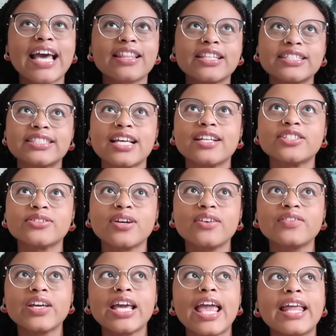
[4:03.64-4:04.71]
at the center
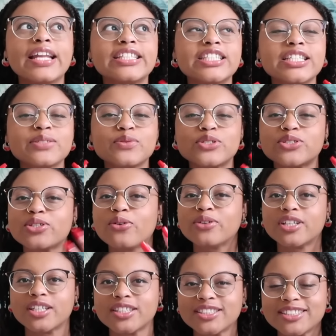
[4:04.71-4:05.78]
of it and it just was so
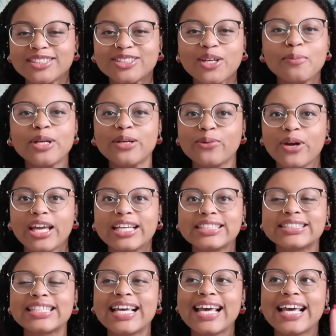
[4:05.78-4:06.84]
good in so many
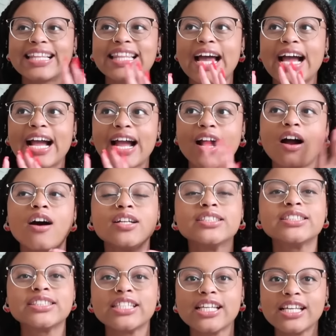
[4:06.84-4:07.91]
ways that I
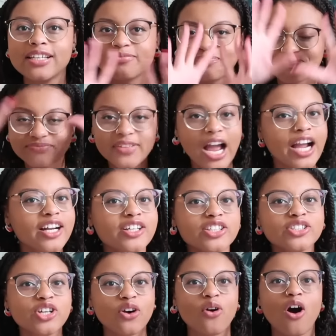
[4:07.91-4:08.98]
honestly I
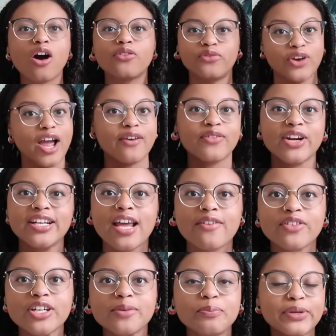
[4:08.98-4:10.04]
could go on forever and
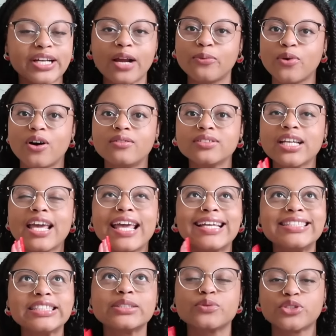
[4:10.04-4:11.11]
ever, but I won't.
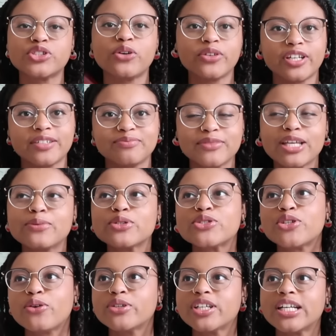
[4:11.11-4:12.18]
It just was so good. It was
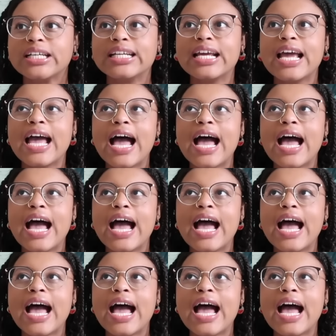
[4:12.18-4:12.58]
so good.